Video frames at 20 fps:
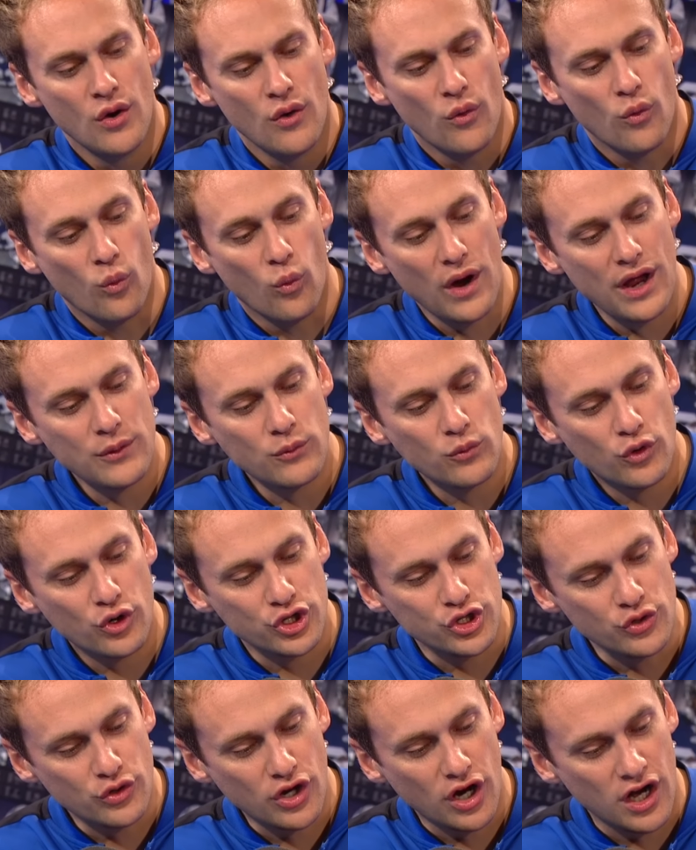when were
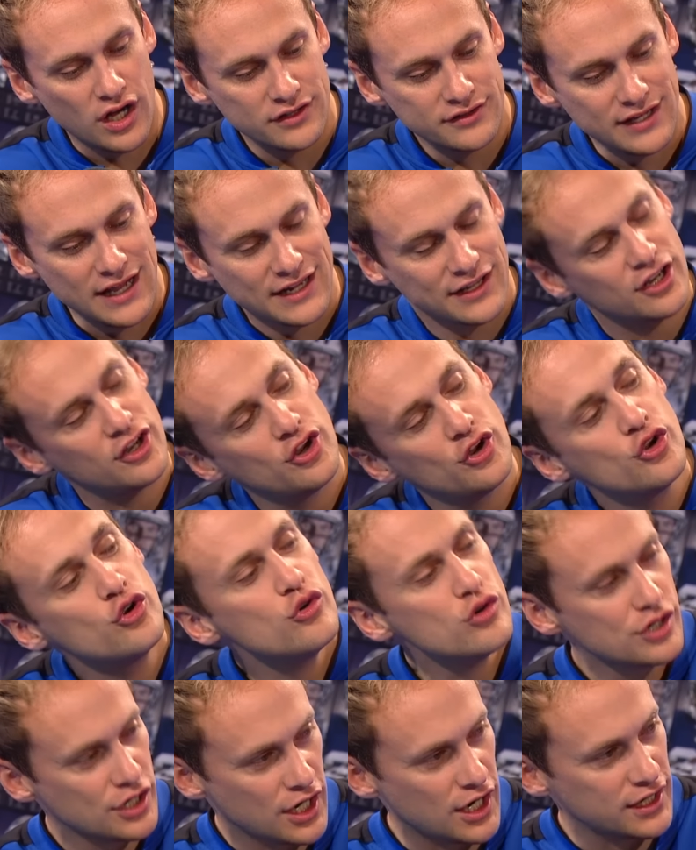you contacted, and who
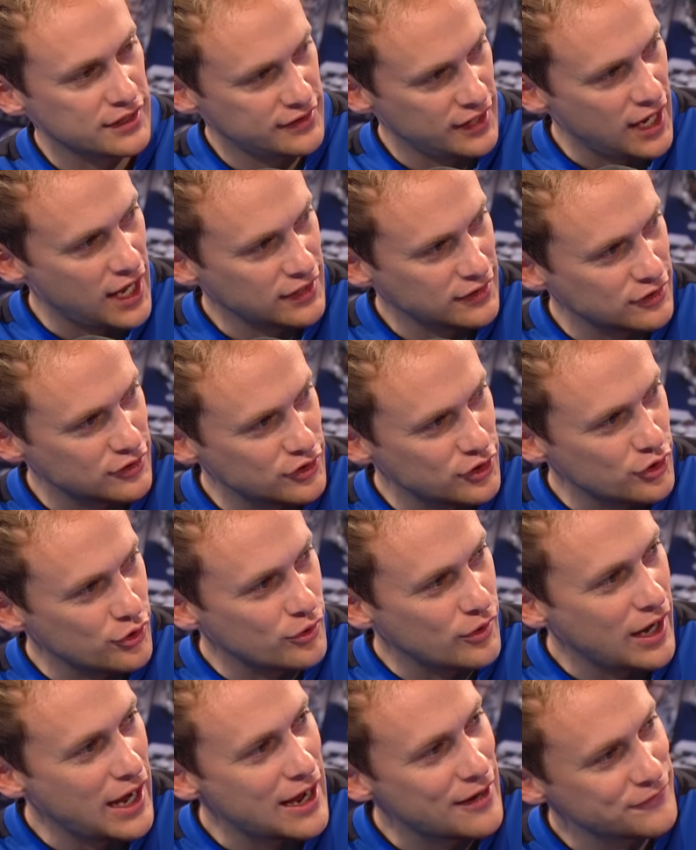contacted you
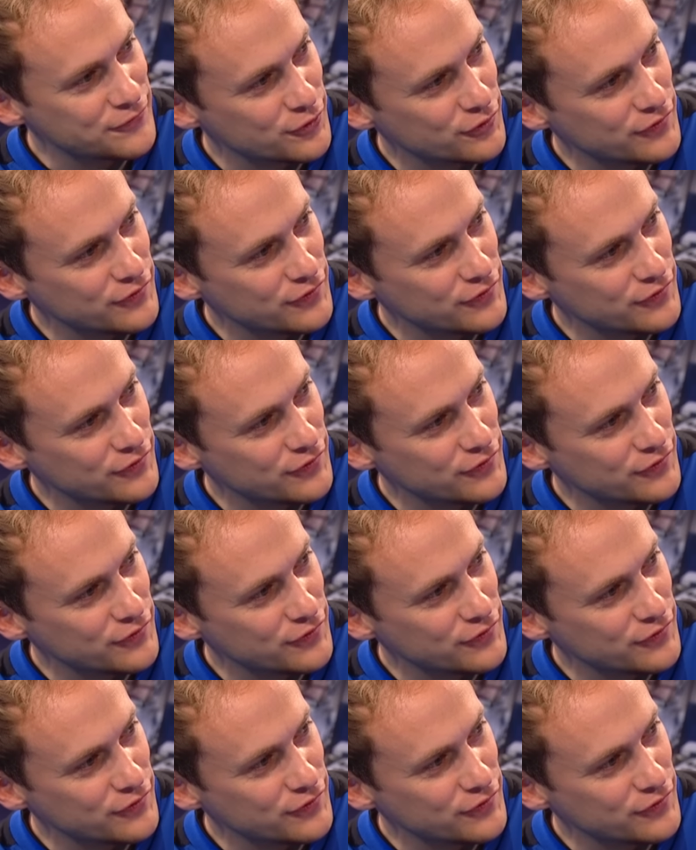after